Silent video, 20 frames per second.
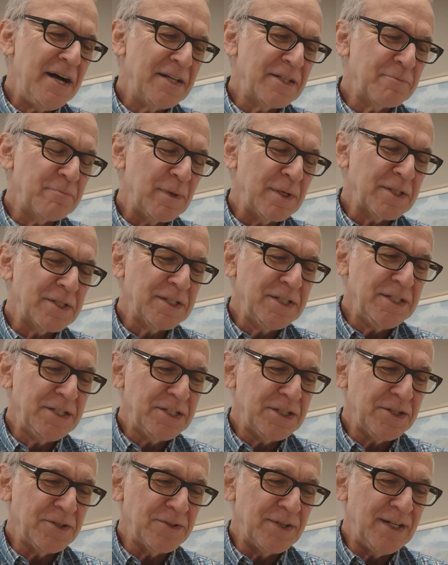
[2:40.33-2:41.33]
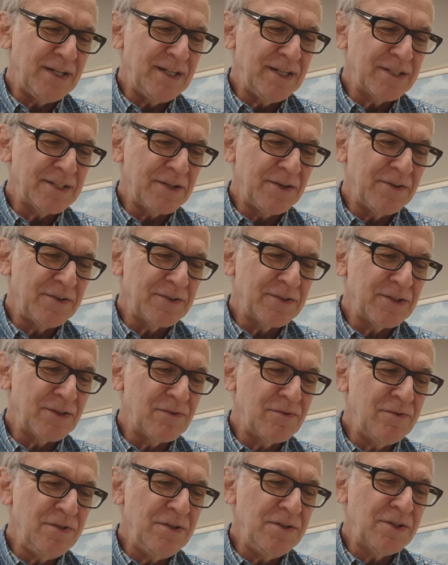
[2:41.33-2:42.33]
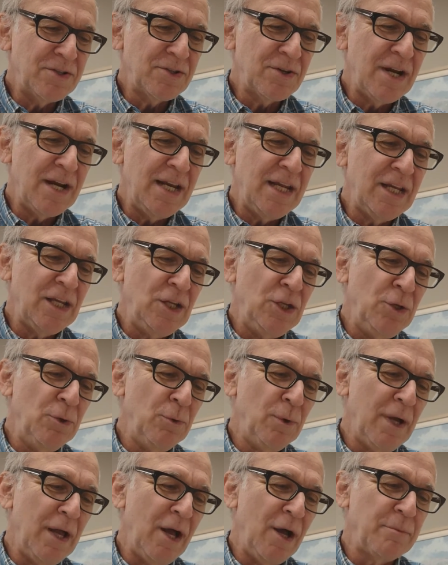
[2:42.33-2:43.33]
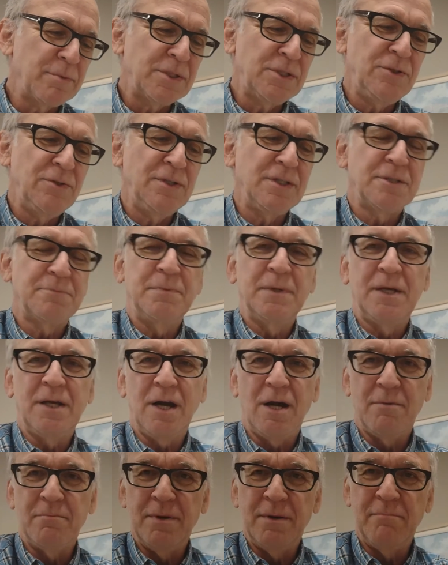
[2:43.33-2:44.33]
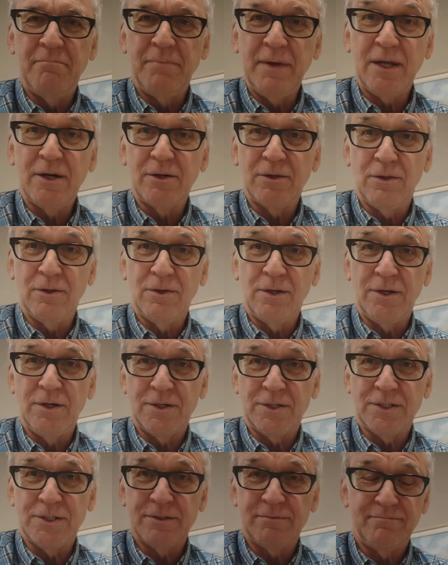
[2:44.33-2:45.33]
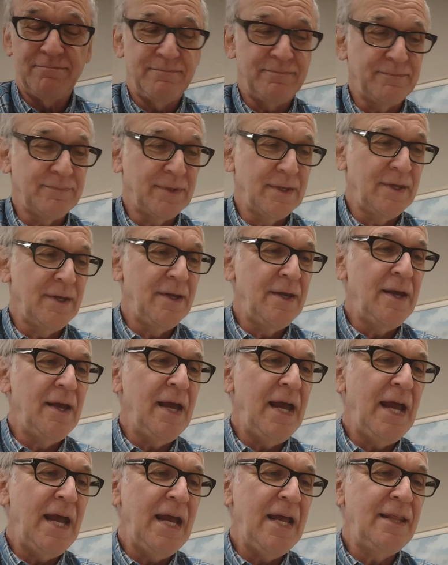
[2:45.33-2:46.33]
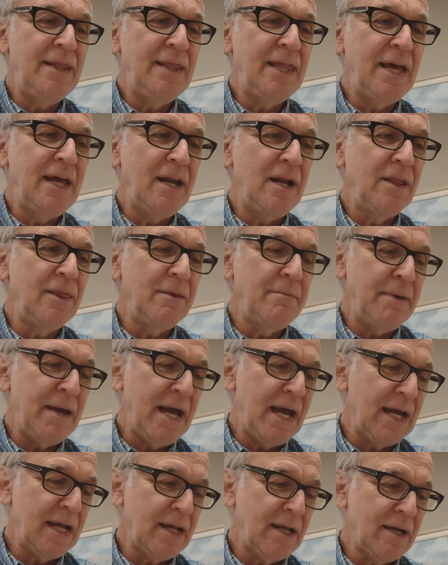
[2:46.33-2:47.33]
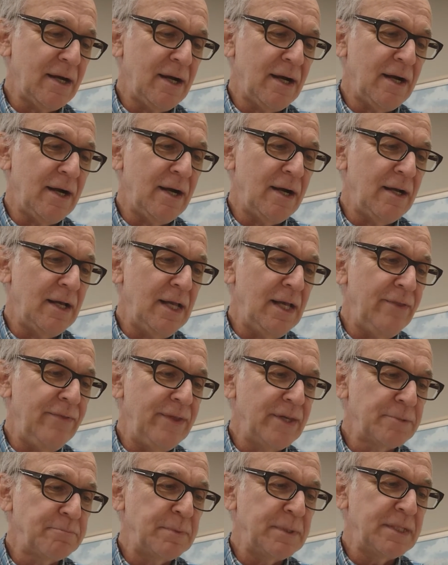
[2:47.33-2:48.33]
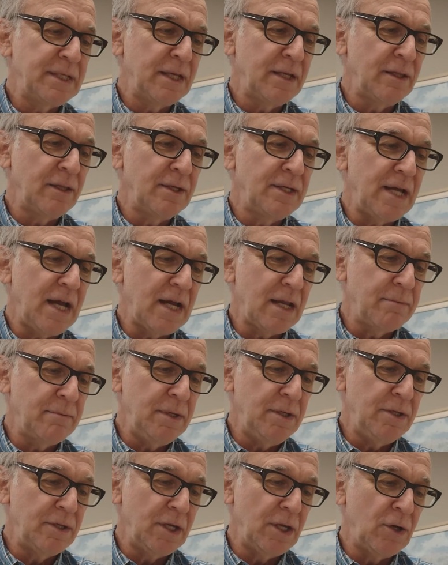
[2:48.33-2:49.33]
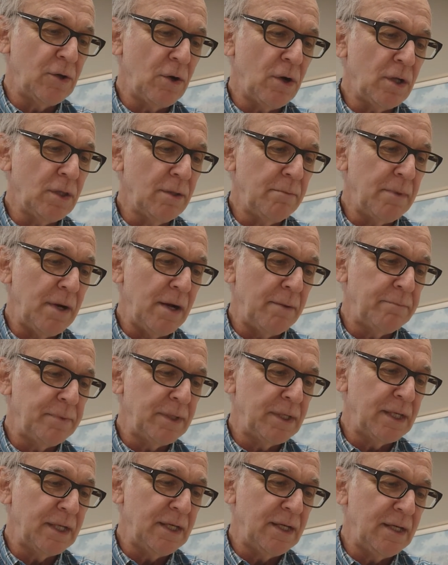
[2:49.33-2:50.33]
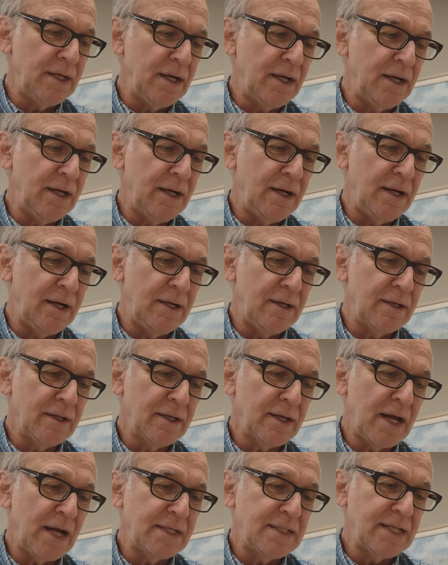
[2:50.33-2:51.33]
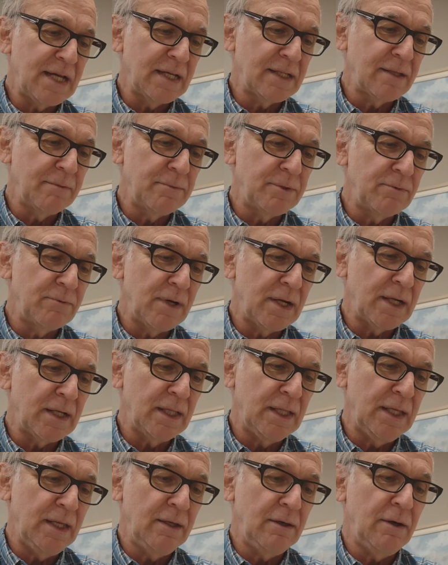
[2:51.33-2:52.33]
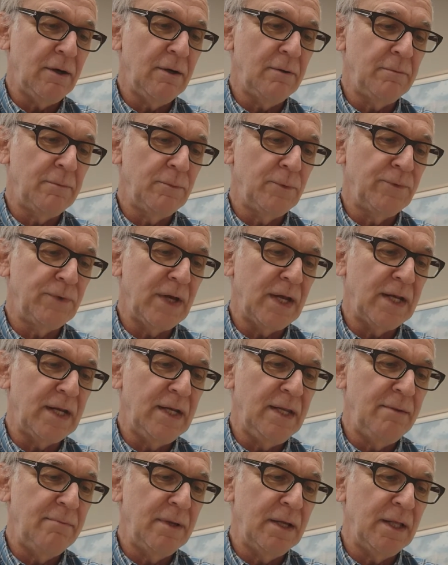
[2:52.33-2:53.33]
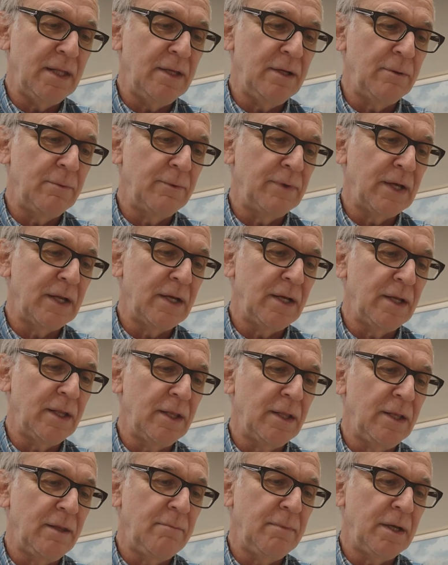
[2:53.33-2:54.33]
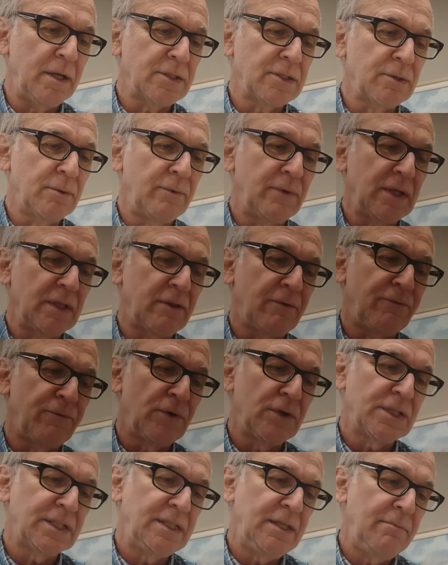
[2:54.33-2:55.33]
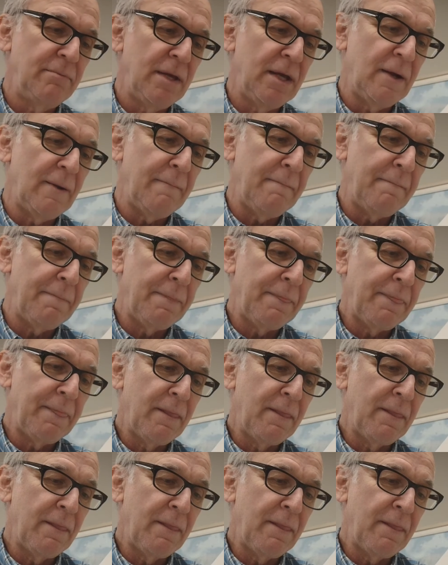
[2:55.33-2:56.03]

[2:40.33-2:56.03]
Especially children. So through your training, you will help students become better learners. And then on the back, in this particular document, you can call them up. You can contact them directly. Oh, we've got an email here. We've got another email. So we've got the first email.